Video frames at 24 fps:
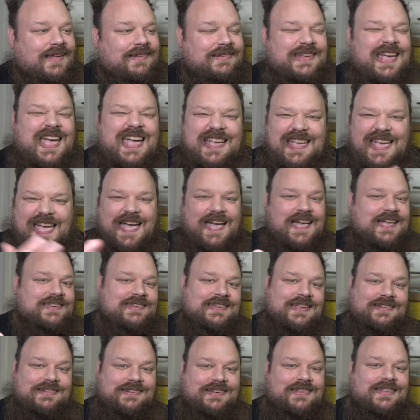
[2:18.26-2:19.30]
daycare
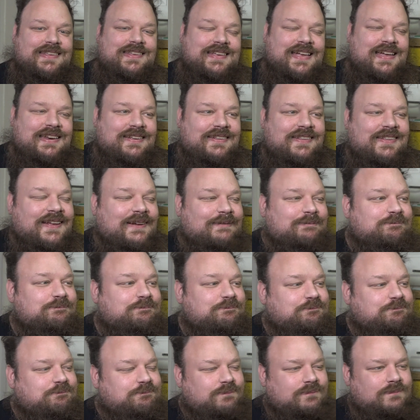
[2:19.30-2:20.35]
centre, this kind of thing.
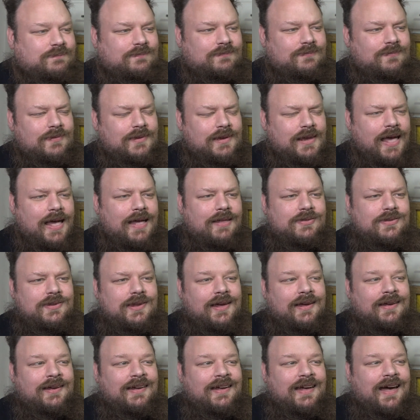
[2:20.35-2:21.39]
And
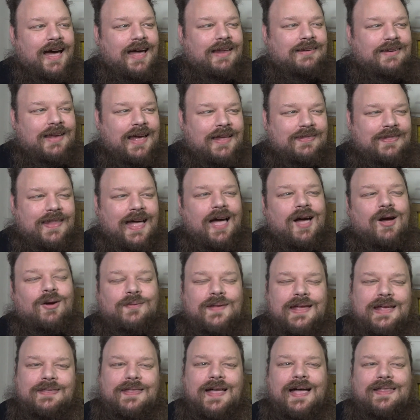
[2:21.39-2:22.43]

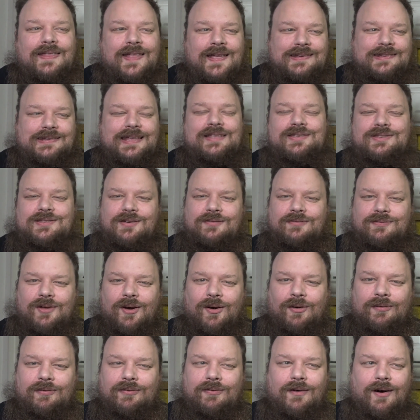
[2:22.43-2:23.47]
that sense
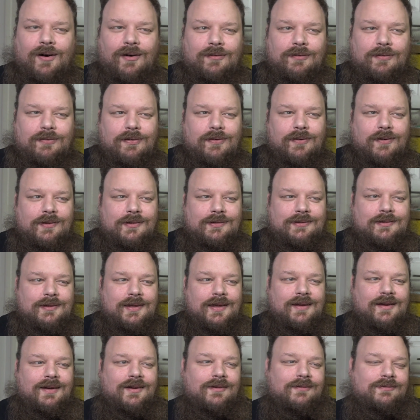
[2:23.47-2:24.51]

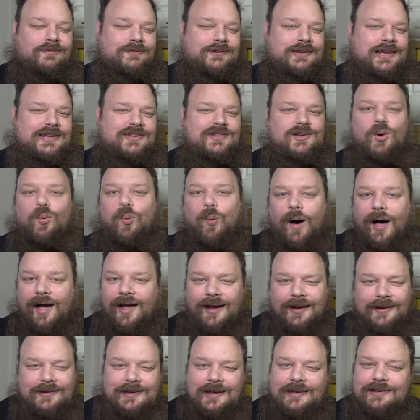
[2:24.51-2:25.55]
of
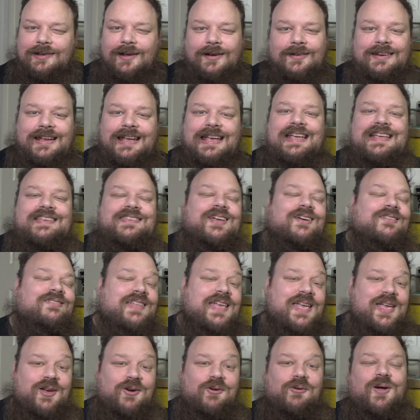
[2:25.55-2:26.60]
disquiet and unease
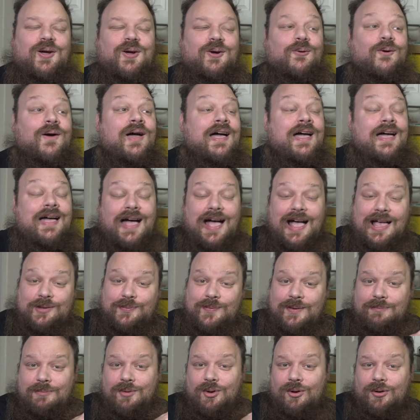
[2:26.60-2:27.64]
only grew as
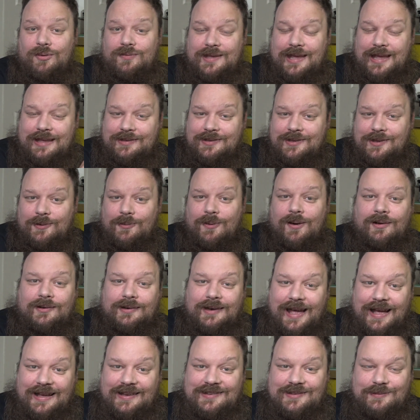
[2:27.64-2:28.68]
we moved into our
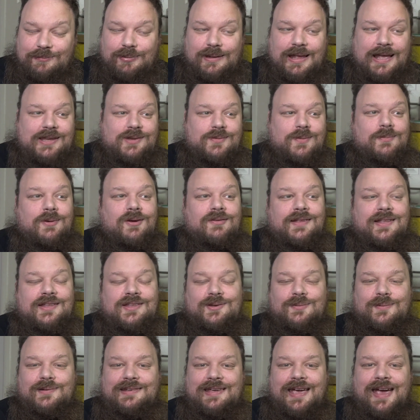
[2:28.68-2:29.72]
next place. We moved
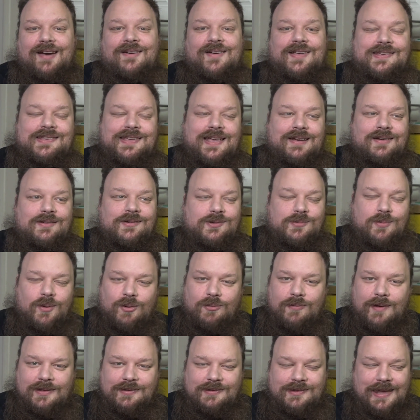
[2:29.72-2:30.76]
into a terrace house we
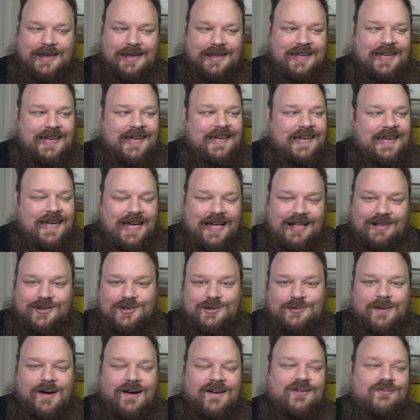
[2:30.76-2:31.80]
were renting
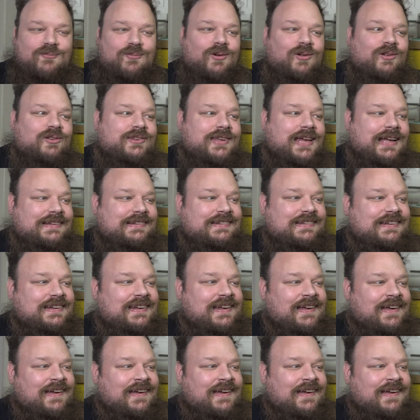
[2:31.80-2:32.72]
elsewhere in Wallsend.